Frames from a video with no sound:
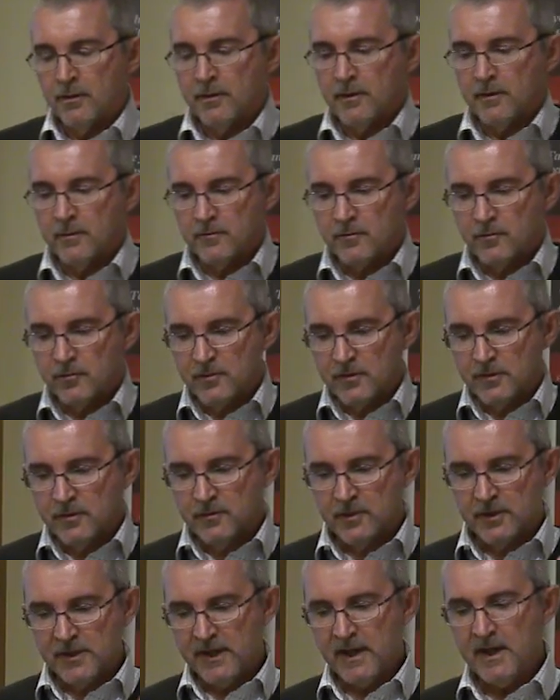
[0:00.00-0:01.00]
The
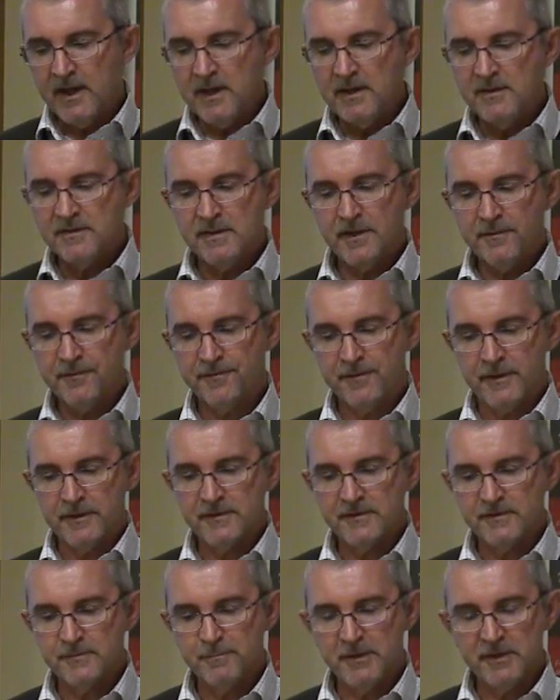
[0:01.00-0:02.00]
key
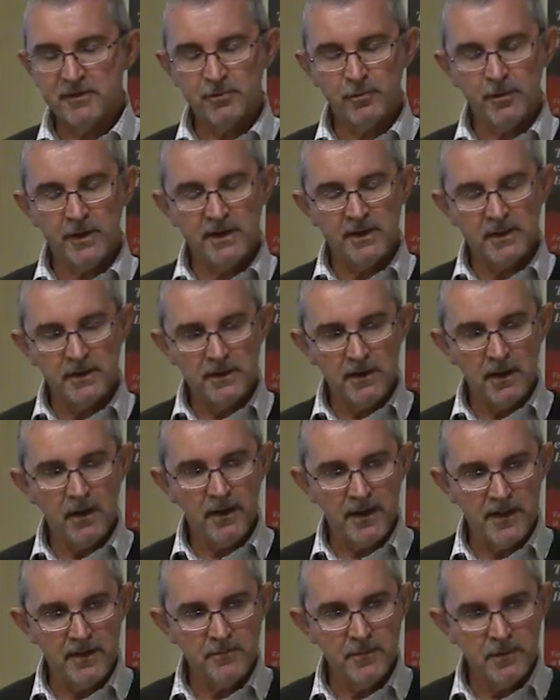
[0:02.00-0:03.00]
difference between a
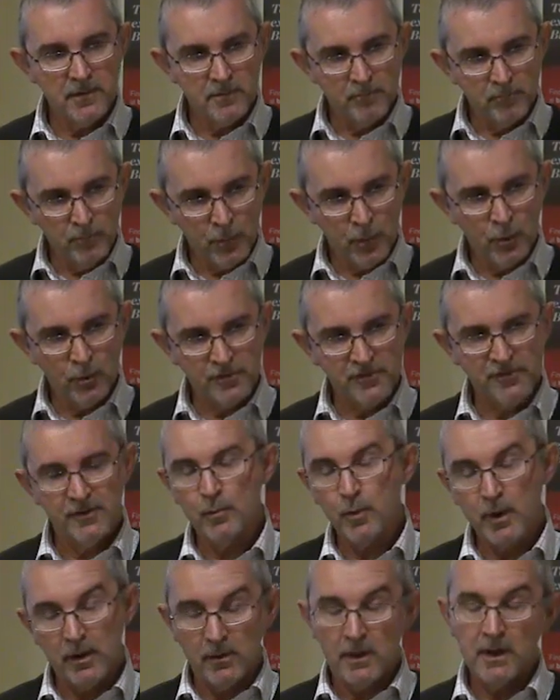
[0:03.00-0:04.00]
lime mortar,
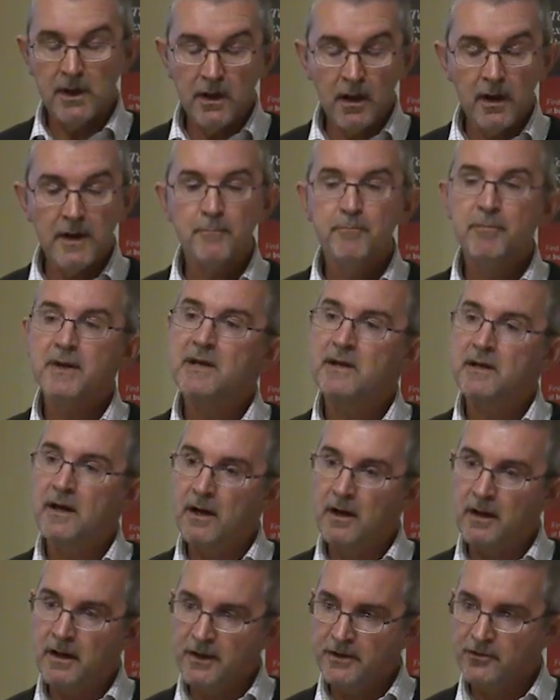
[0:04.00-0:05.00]
well, a lime being
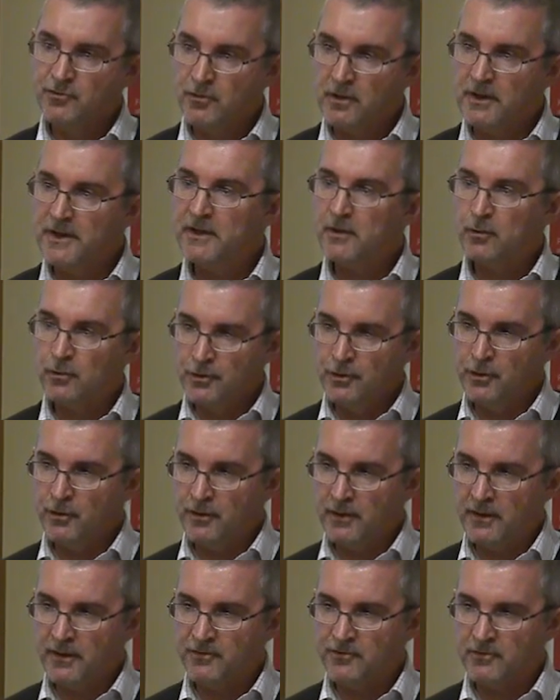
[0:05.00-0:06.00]
a hydraulic or a
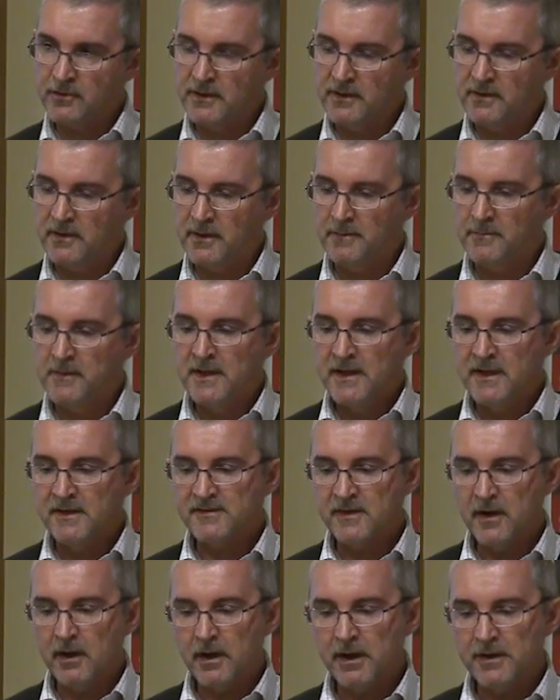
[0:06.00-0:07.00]
non-hydraulic lime,
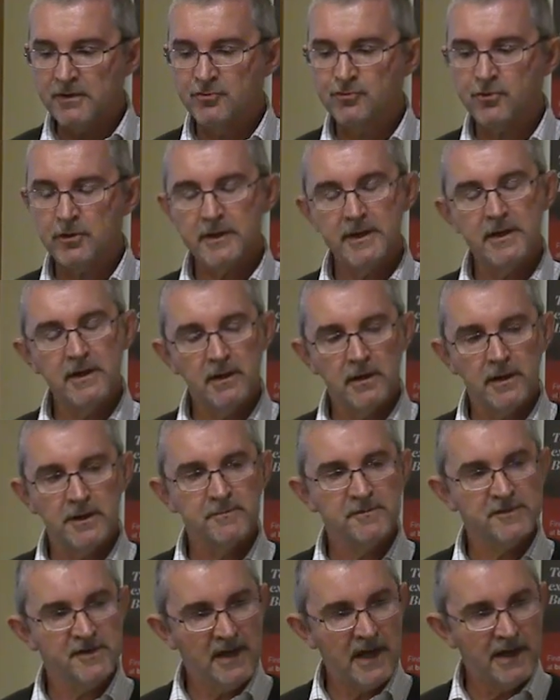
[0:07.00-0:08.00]
is that hydraulic
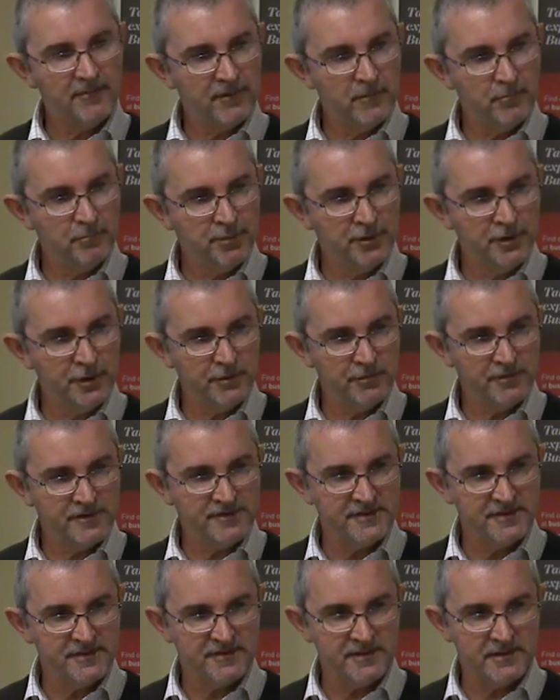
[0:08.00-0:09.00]
limes have
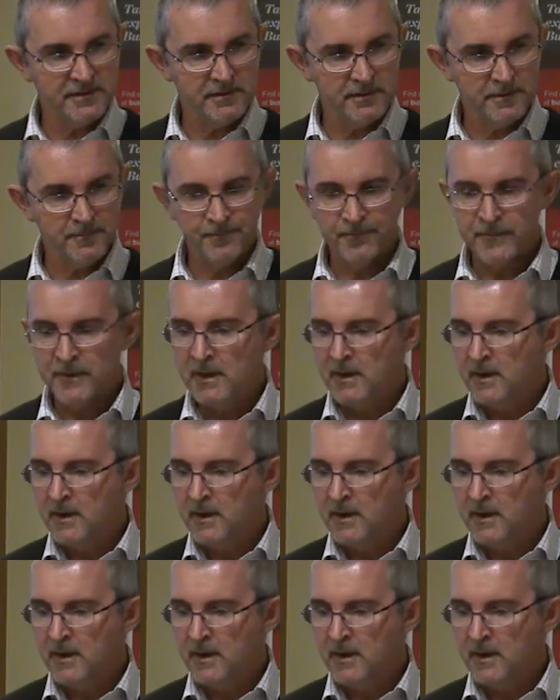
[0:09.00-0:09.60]
impurities in them.